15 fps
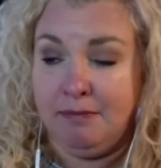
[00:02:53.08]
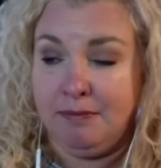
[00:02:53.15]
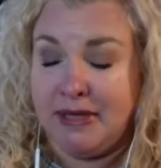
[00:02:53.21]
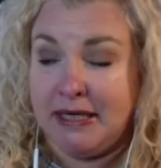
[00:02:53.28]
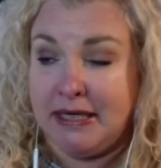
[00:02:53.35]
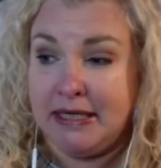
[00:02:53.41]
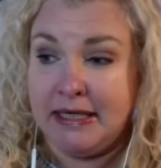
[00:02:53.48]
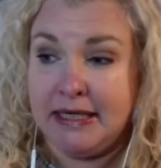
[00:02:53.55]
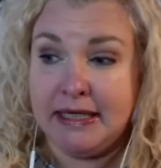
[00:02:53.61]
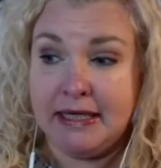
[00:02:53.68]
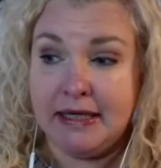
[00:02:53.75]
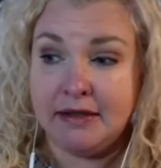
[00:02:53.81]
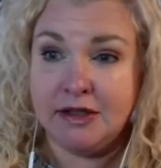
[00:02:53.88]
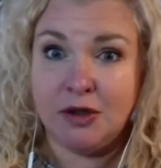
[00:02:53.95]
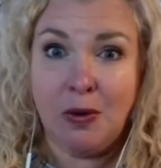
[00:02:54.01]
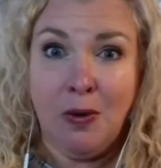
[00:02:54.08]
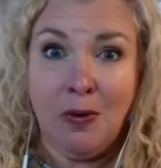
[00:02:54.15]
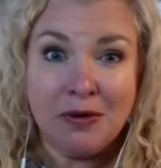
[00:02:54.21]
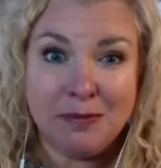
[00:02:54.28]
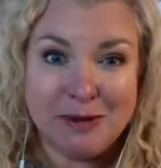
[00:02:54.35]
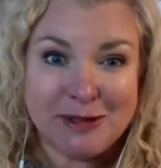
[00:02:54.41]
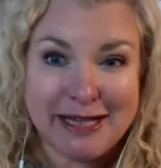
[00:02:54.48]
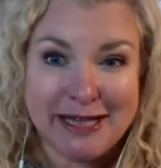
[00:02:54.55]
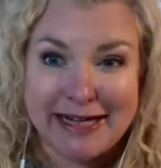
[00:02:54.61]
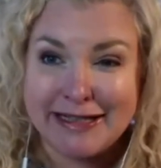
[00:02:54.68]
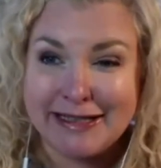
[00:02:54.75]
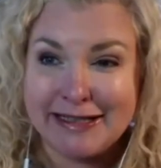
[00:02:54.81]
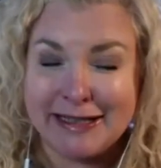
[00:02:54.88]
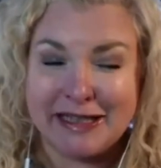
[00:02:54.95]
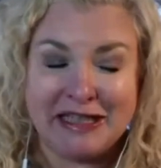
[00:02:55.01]
be a decodable
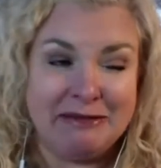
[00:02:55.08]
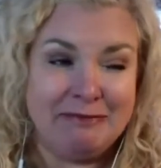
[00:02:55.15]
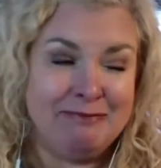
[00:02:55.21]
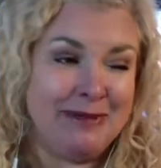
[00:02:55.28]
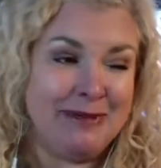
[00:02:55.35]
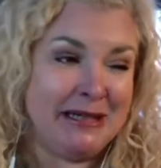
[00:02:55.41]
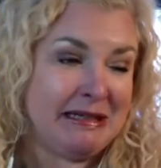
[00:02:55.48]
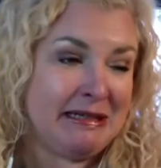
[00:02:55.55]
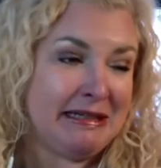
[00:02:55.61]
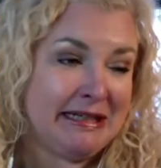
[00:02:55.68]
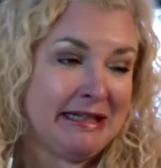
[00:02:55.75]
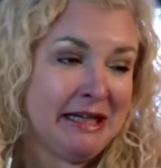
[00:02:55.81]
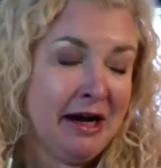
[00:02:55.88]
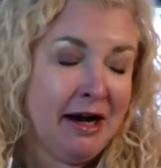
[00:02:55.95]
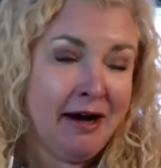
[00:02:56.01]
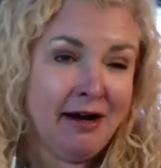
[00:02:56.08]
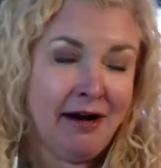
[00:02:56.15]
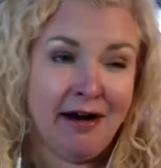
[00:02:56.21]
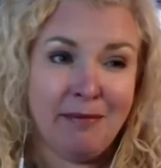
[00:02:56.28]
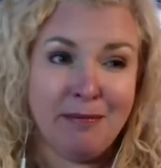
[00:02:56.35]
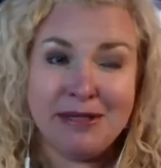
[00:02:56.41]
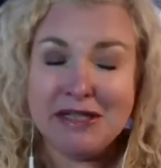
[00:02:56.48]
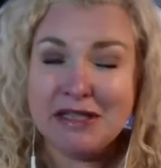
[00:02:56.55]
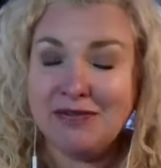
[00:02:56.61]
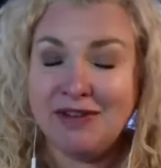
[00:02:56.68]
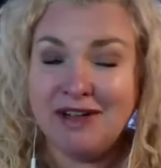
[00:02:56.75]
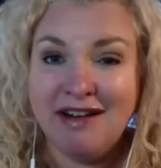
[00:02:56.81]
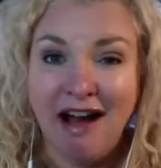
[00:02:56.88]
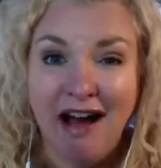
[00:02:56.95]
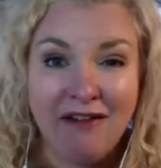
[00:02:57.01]
text, it can be a piece of a
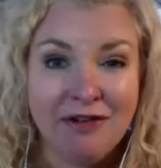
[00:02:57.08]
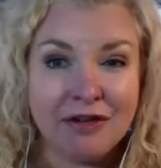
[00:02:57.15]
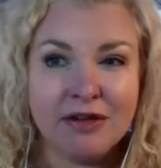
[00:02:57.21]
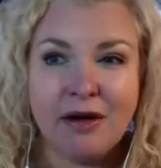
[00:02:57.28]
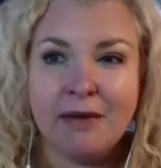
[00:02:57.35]
novel.